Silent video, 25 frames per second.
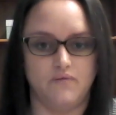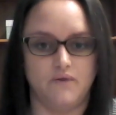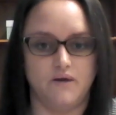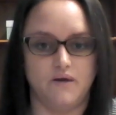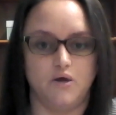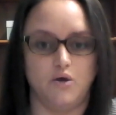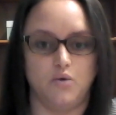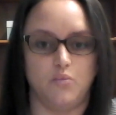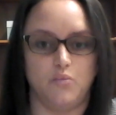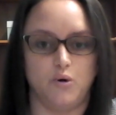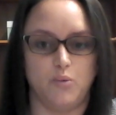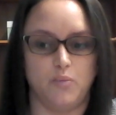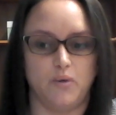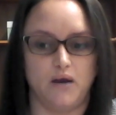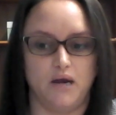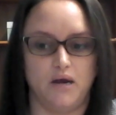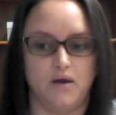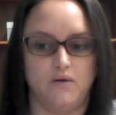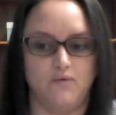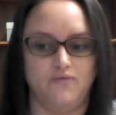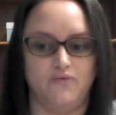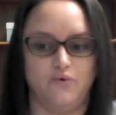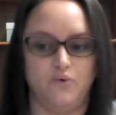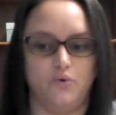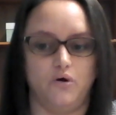that you're
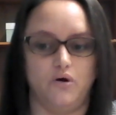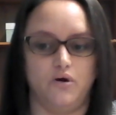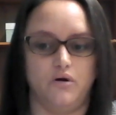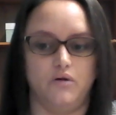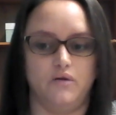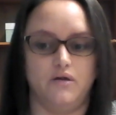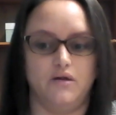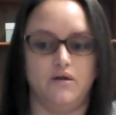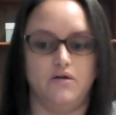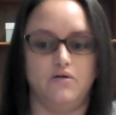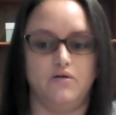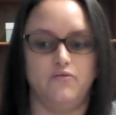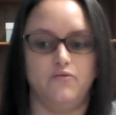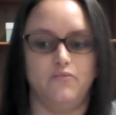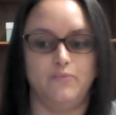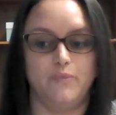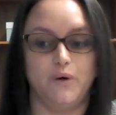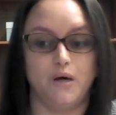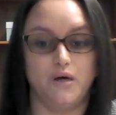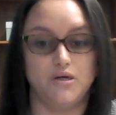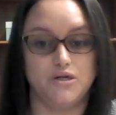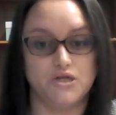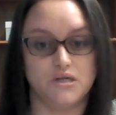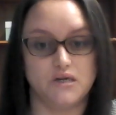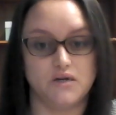prepared for, that you've
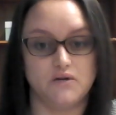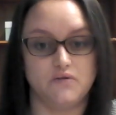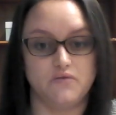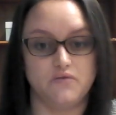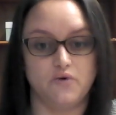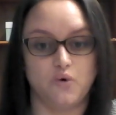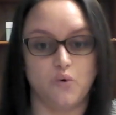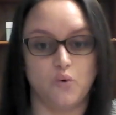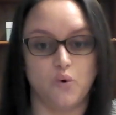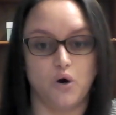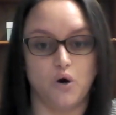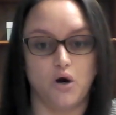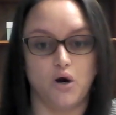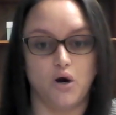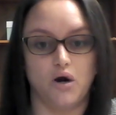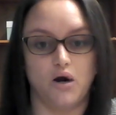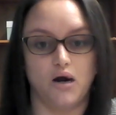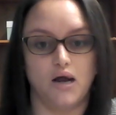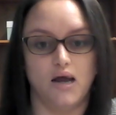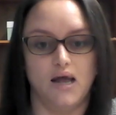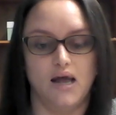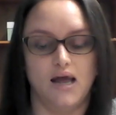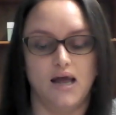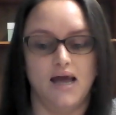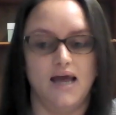budgeted for,
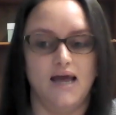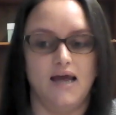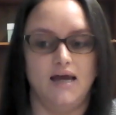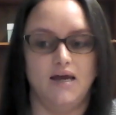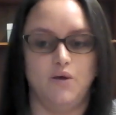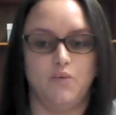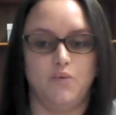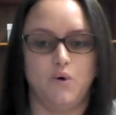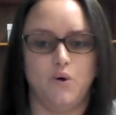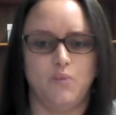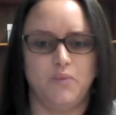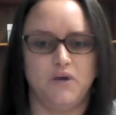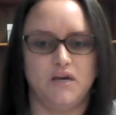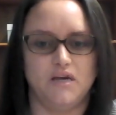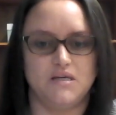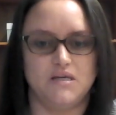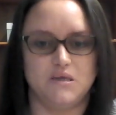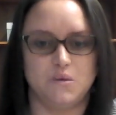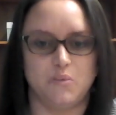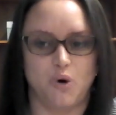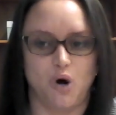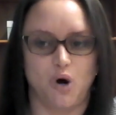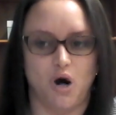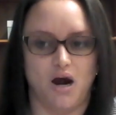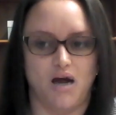and it won't be a
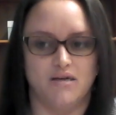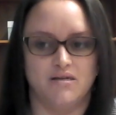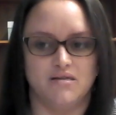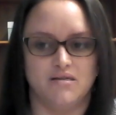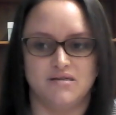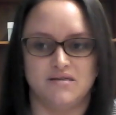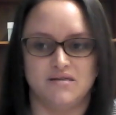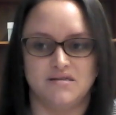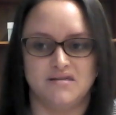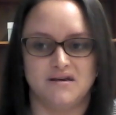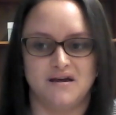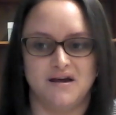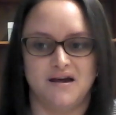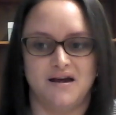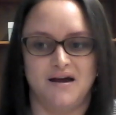surprise